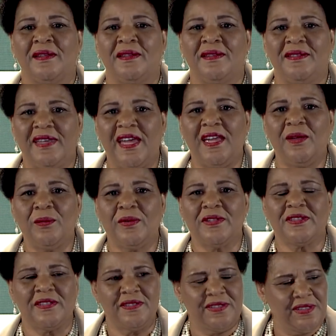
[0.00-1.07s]
Nay was
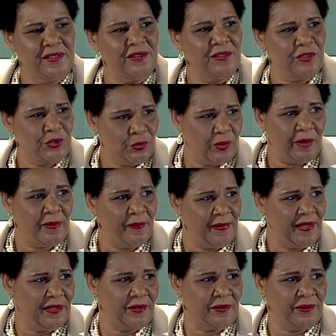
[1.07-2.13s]
considered a
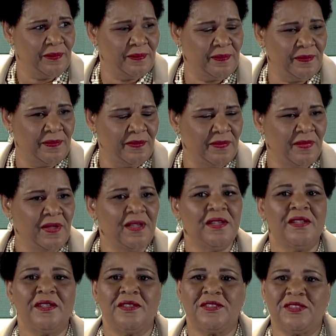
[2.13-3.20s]
troublemaker.
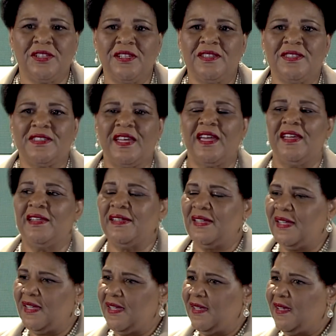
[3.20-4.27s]
She stayed
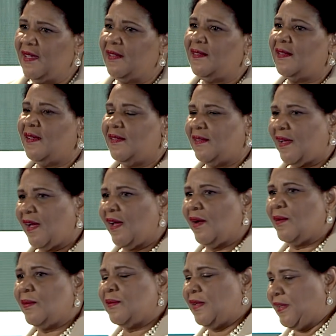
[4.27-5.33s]
in and
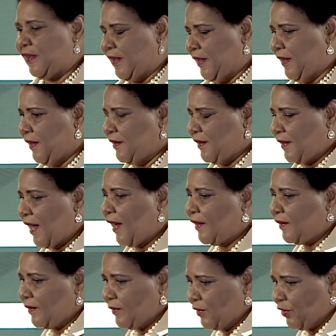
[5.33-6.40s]
out
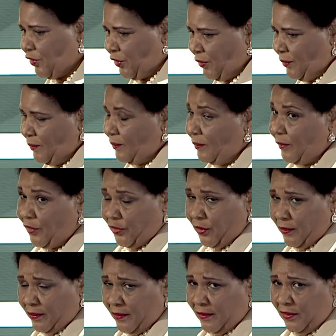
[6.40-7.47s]
of the shoe, which
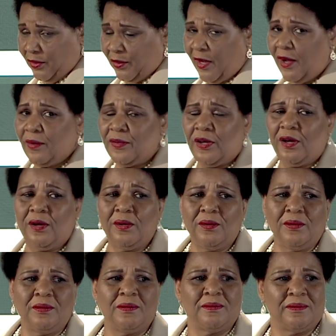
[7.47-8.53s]
you call the
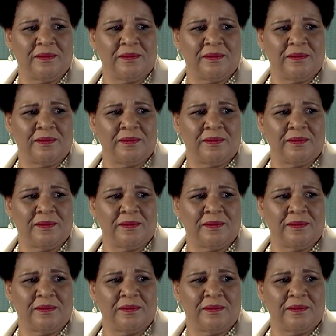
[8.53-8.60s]
hole.